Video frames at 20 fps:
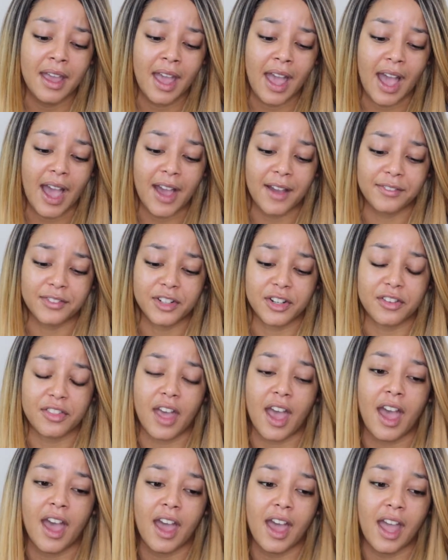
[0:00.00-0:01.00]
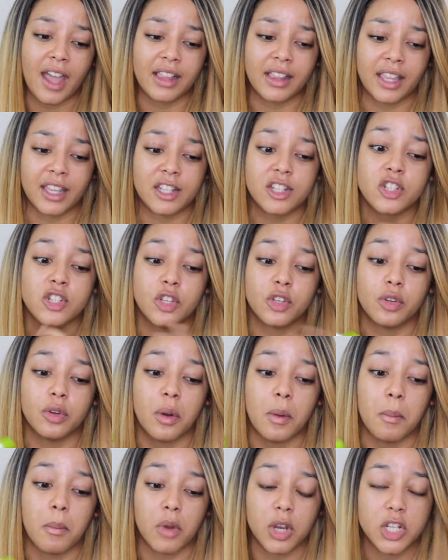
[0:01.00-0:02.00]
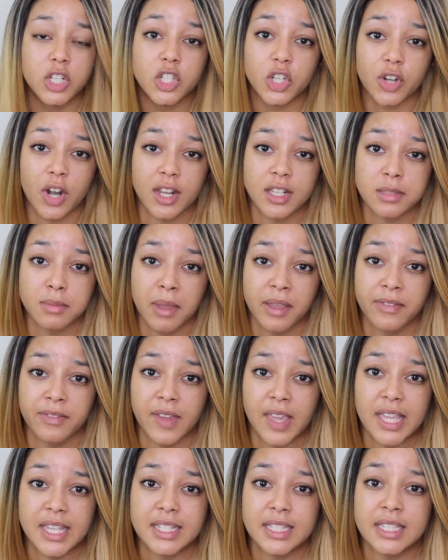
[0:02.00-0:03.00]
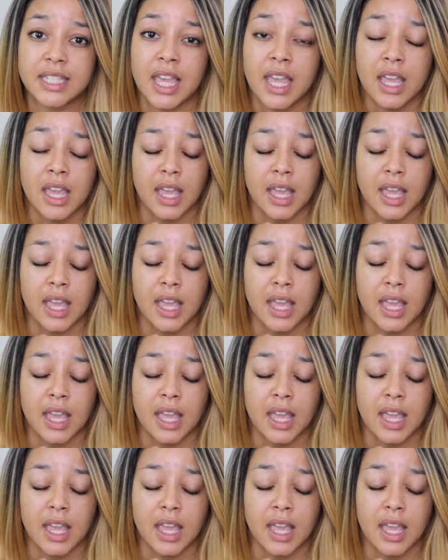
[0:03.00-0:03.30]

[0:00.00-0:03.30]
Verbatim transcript: After that, I like to moisturize my face